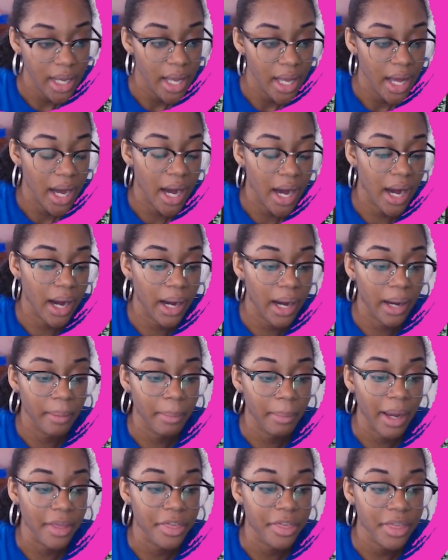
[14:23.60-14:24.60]

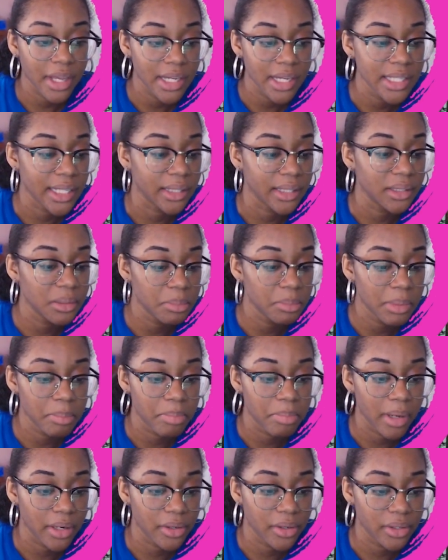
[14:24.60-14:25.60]
I think he's a little bit
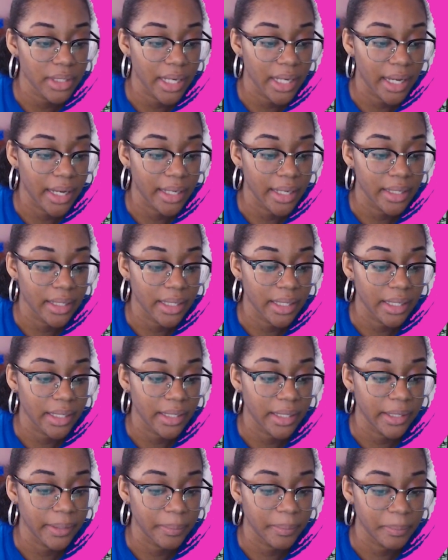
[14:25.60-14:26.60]
better than
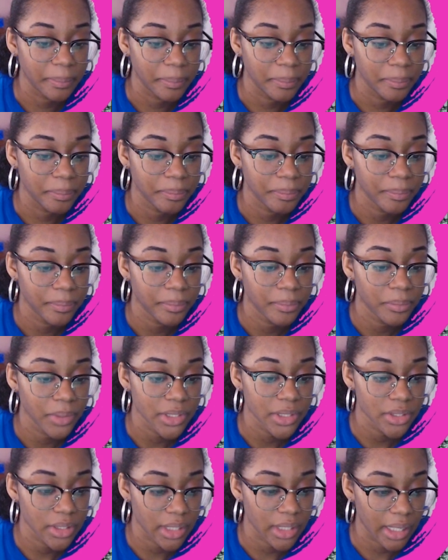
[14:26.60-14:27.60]
what's
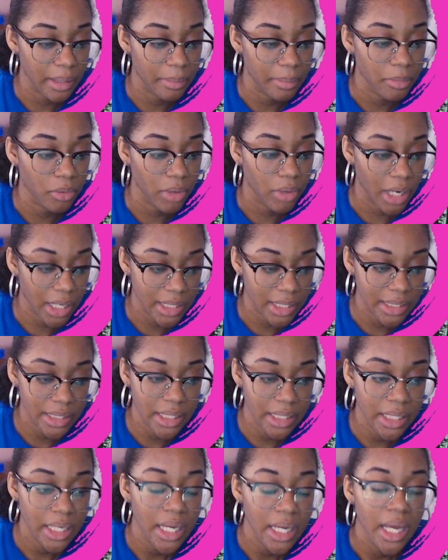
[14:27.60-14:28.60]
her name,
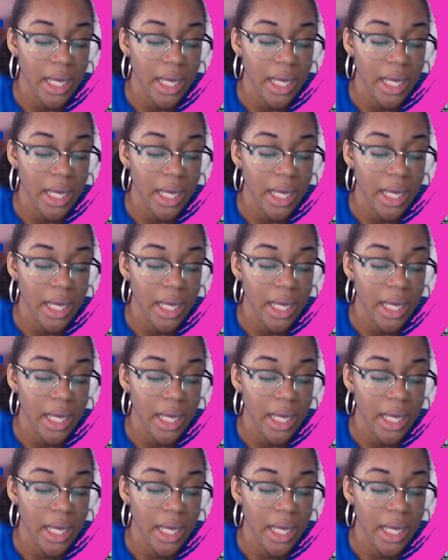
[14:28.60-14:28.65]
Roxy.